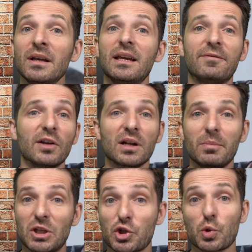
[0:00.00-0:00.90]
If you're going
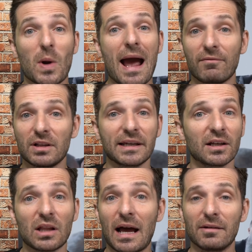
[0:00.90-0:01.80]
to be traveling a
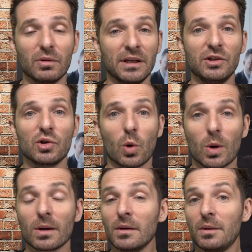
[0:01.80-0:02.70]
lot in
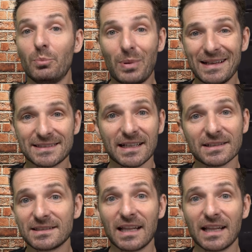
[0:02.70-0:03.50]
your business,